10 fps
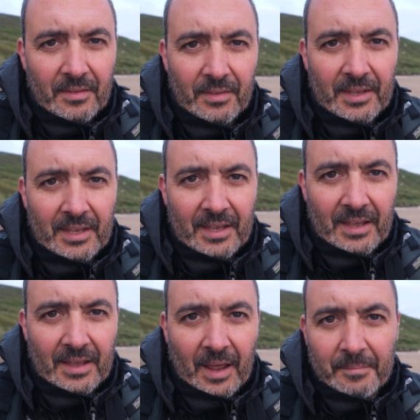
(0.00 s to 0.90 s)

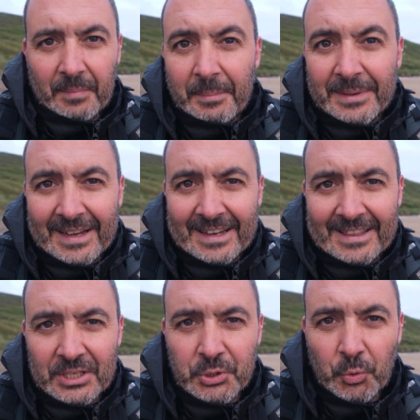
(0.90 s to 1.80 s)
I'm getting
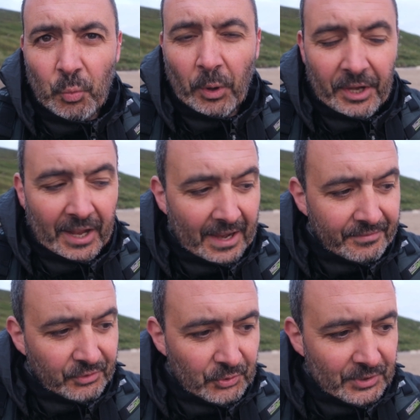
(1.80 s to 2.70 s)
that sort of
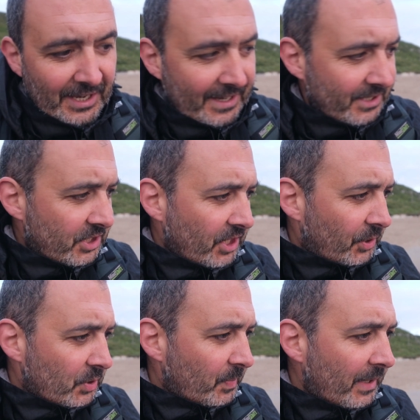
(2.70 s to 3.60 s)
1.5-2 second
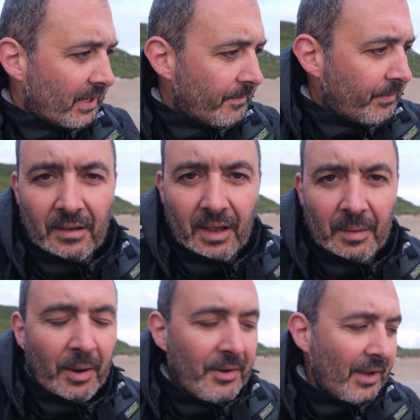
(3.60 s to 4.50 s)
shutter speed.
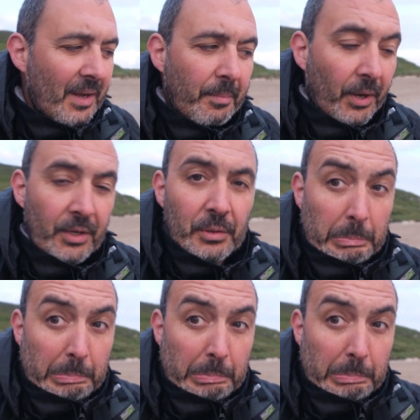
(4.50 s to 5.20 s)
I'm out at about